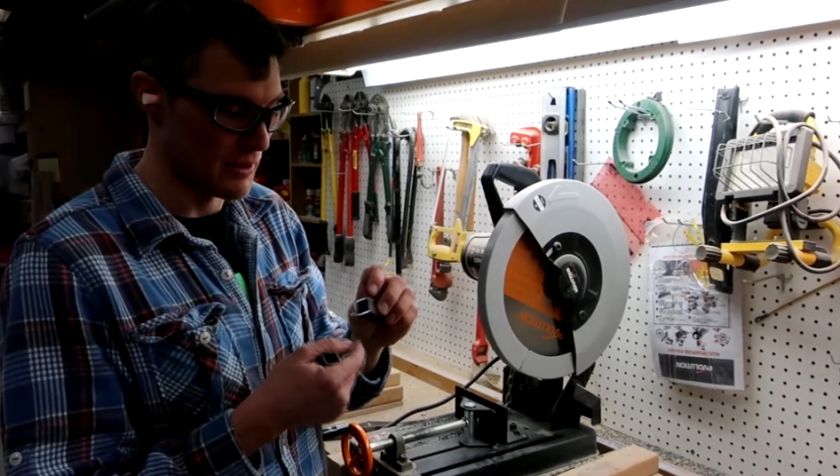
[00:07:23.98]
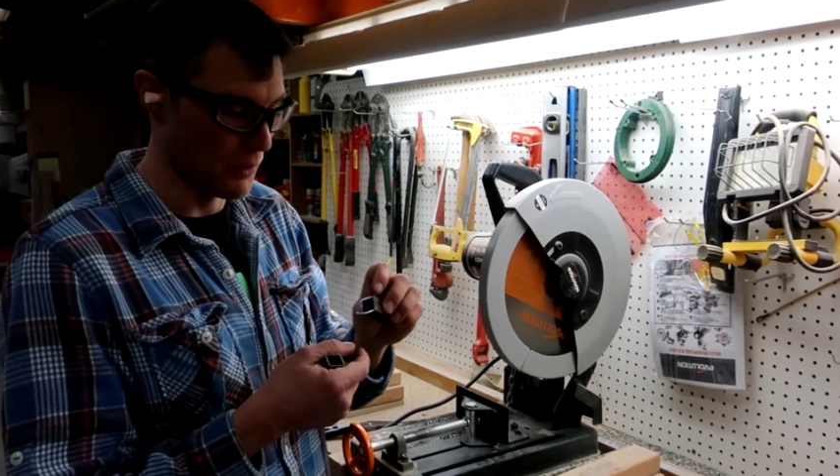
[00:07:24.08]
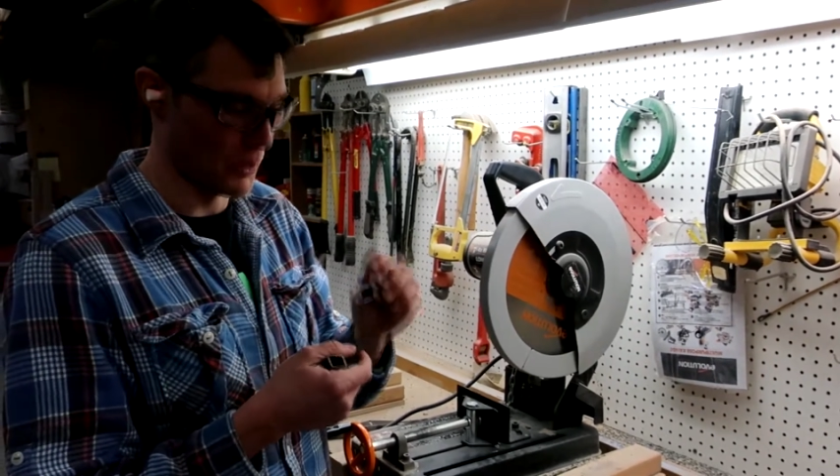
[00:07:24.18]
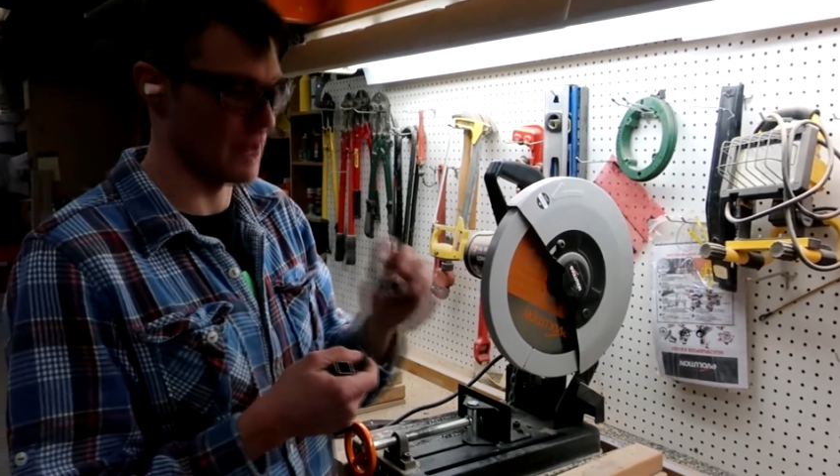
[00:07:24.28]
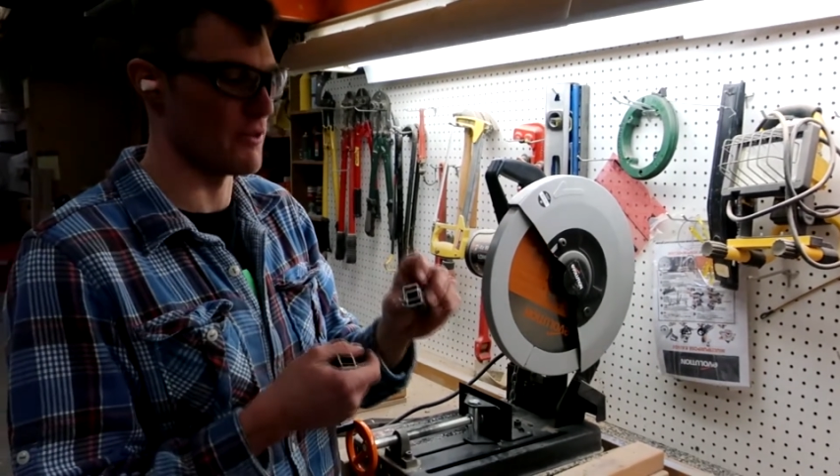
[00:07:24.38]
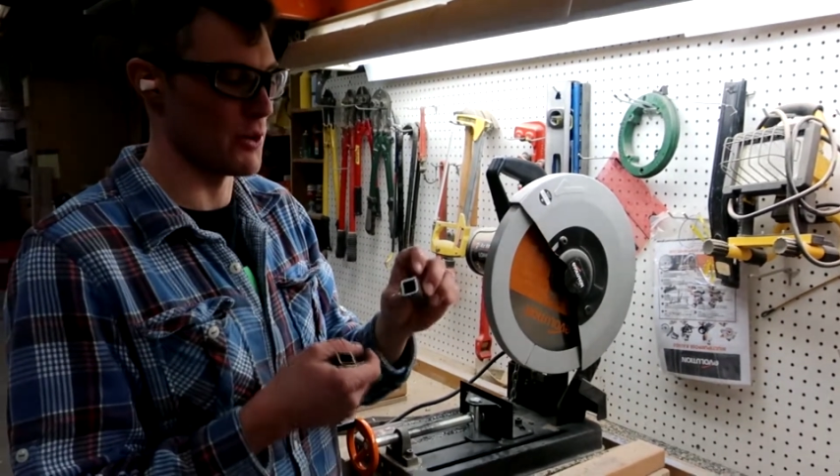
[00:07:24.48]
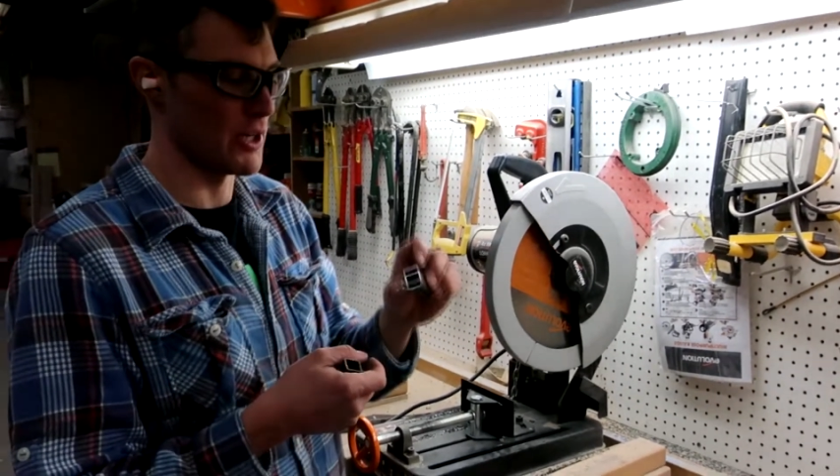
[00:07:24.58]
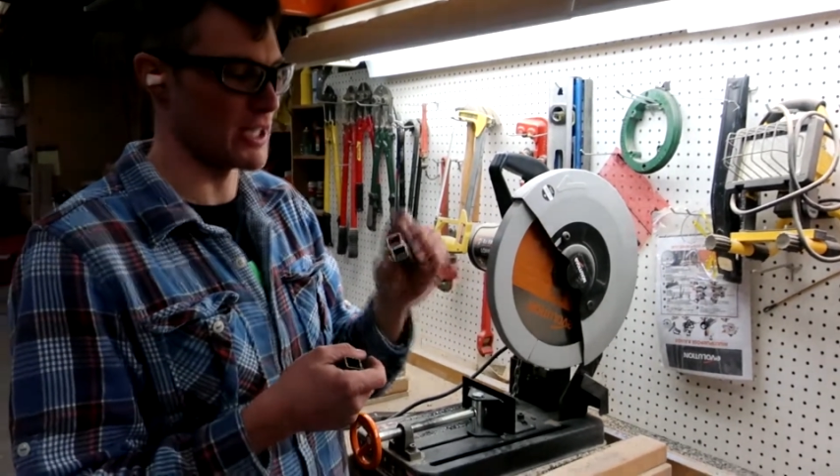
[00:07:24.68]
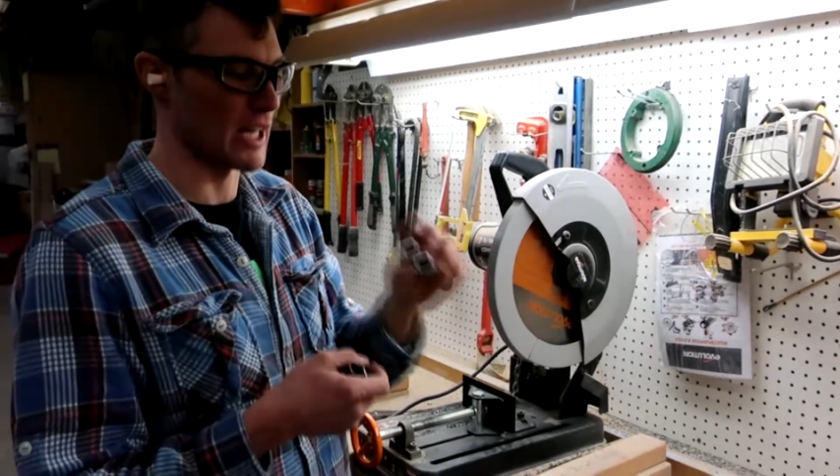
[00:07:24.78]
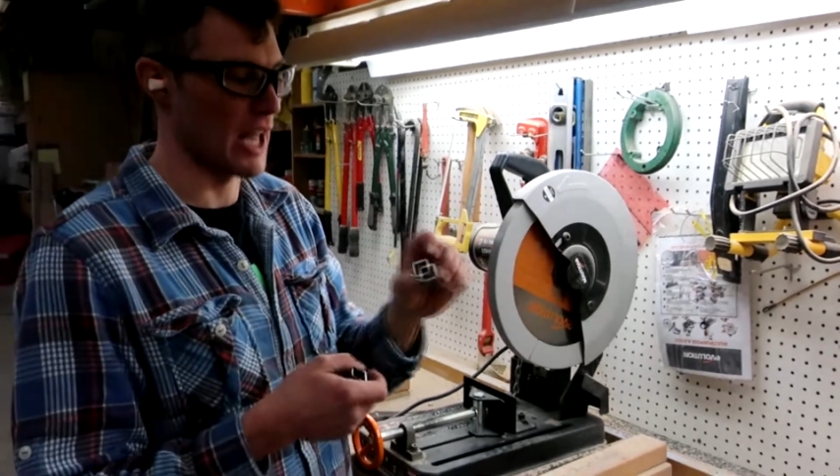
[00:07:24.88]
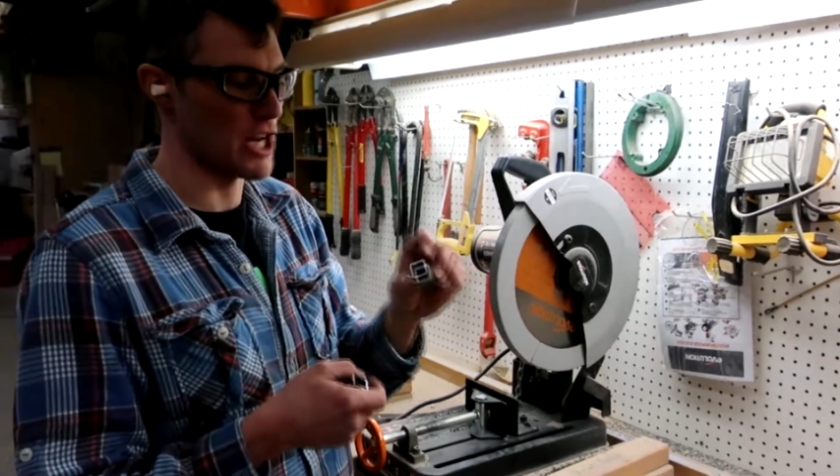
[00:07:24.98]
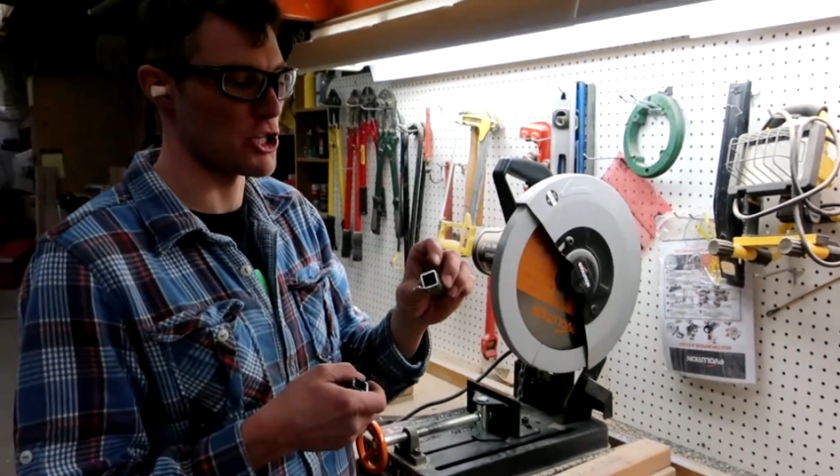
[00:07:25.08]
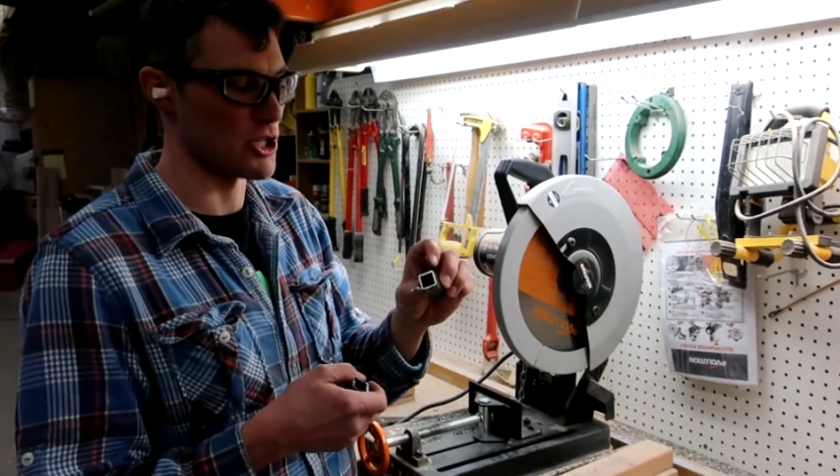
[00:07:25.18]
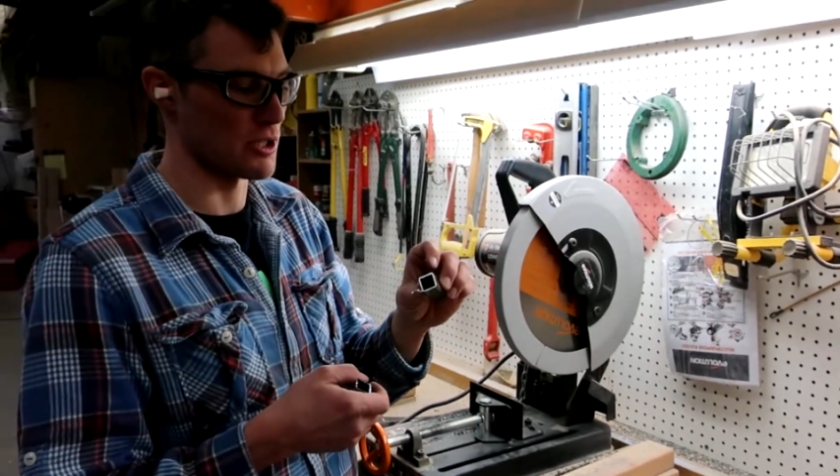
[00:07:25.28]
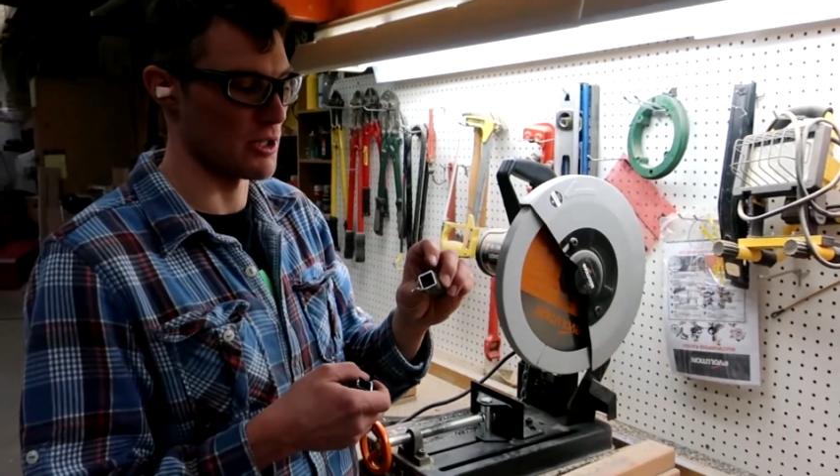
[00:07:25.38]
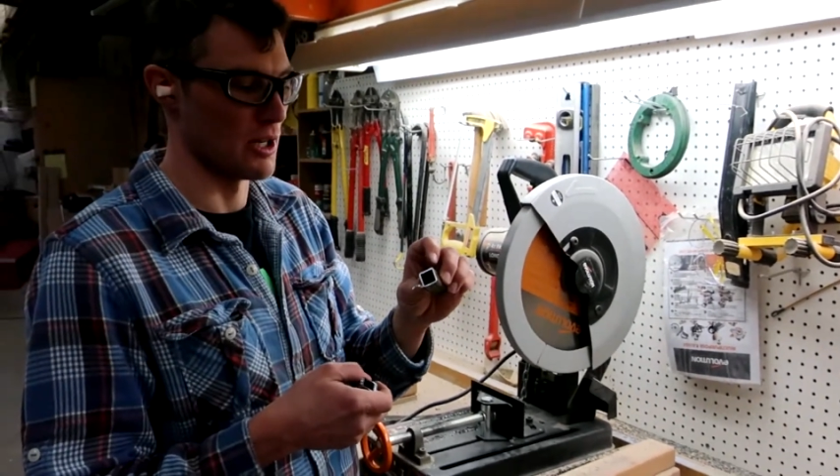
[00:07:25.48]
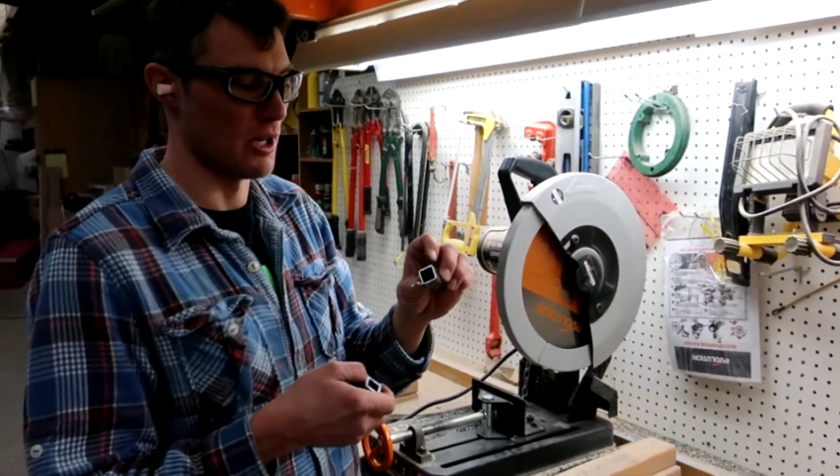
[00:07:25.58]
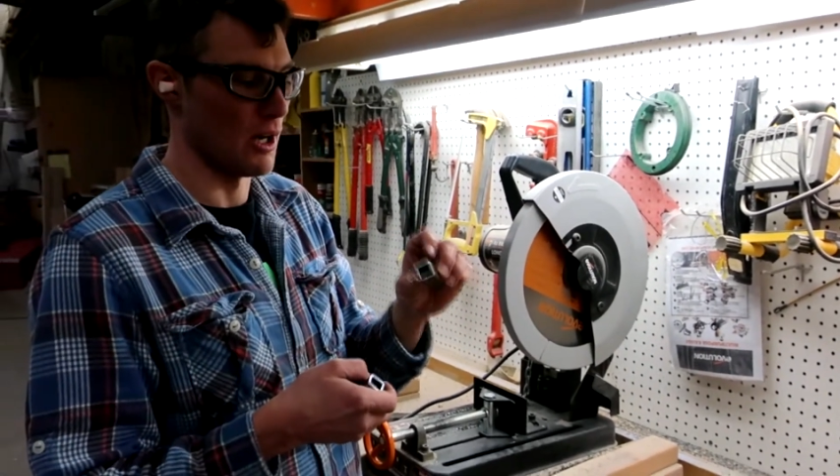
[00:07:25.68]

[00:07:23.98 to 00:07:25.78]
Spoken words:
will give you an indication